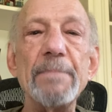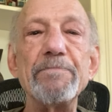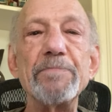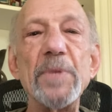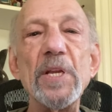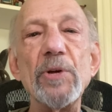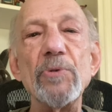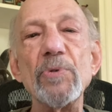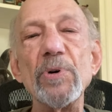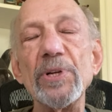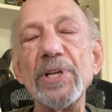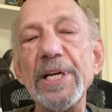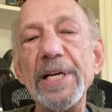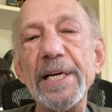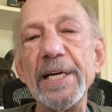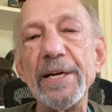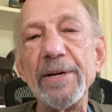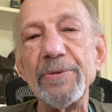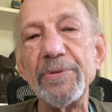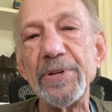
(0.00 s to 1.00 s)
you will
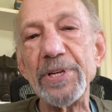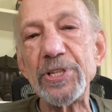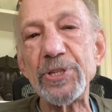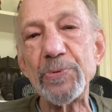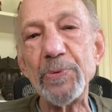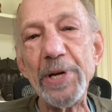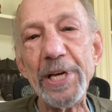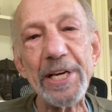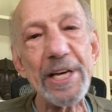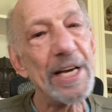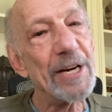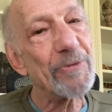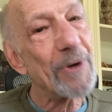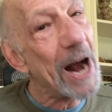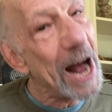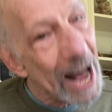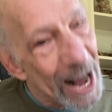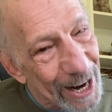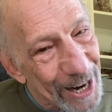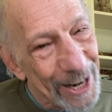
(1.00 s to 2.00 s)
hear This Week in
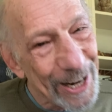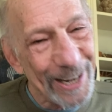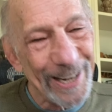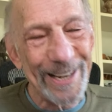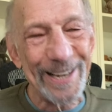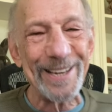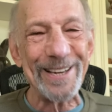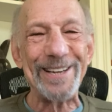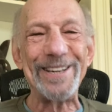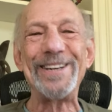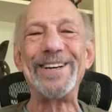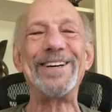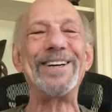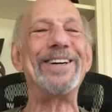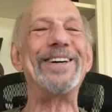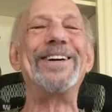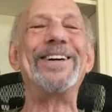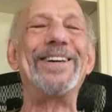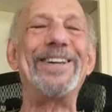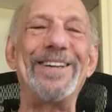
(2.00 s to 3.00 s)
Rock
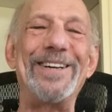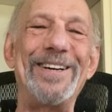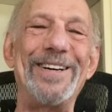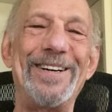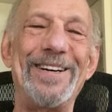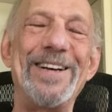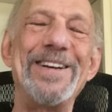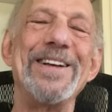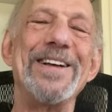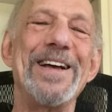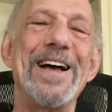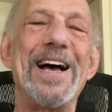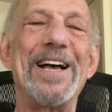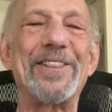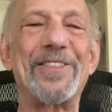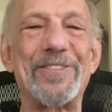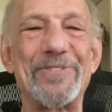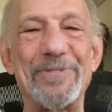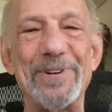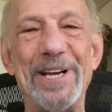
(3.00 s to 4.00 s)

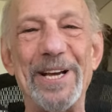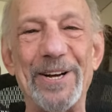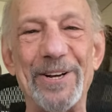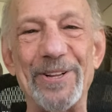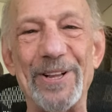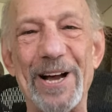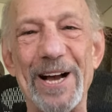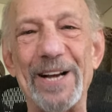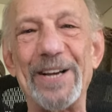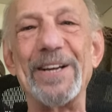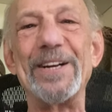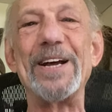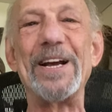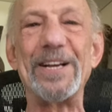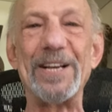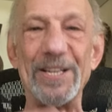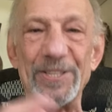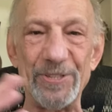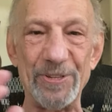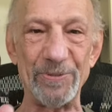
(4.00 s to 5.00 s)
at 3 o'clock. And I
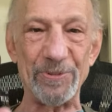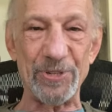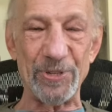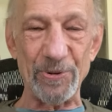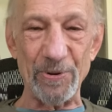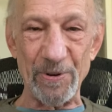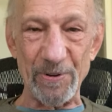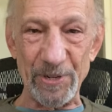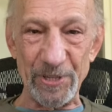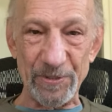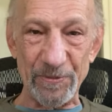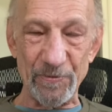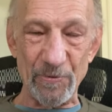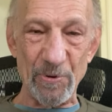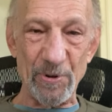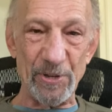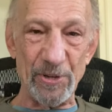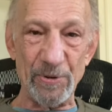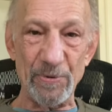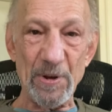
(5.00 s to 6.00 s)
got 2 stories for
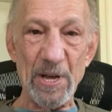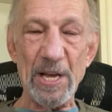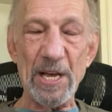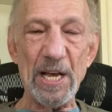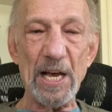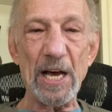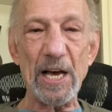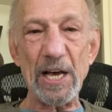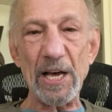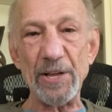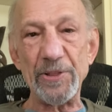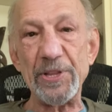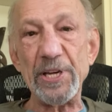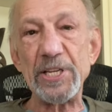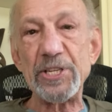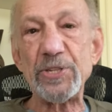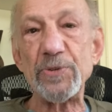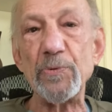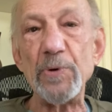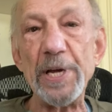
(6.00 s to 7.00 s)
you
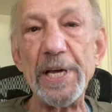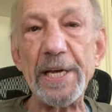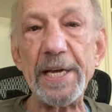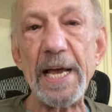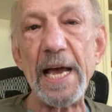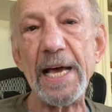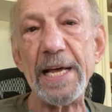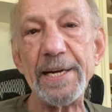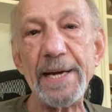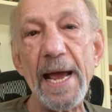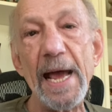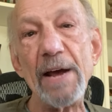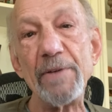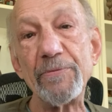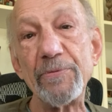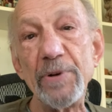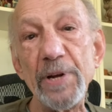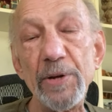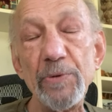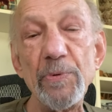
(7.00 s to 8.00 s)
this week and
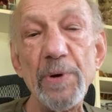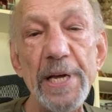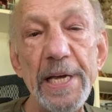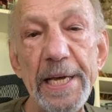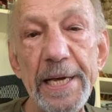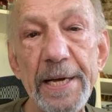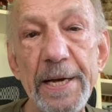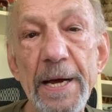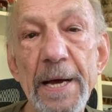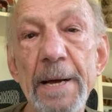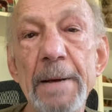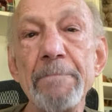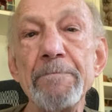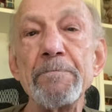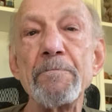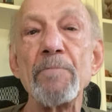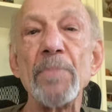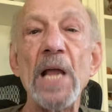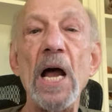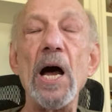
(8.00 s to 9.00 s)
every week.
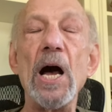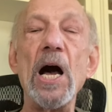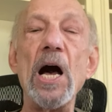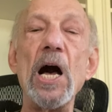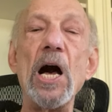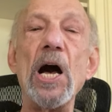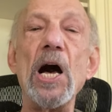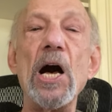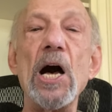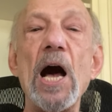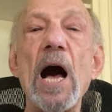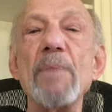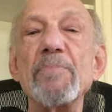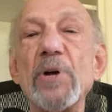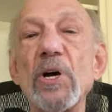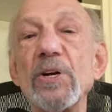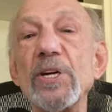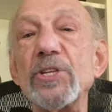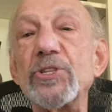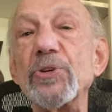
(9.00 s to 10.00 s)
I'm
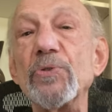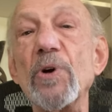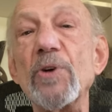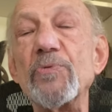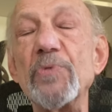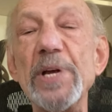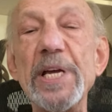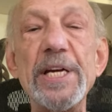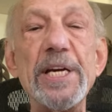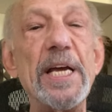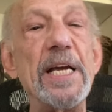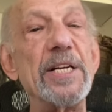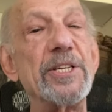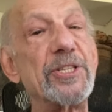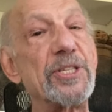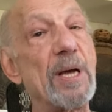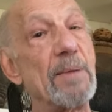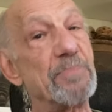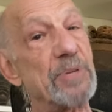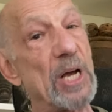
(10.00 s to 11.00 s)
going to do a reading
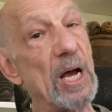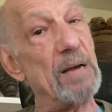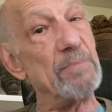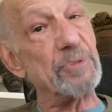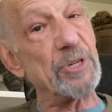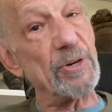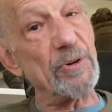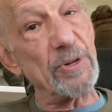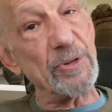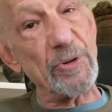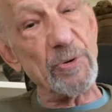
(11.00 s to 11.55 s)
sometime during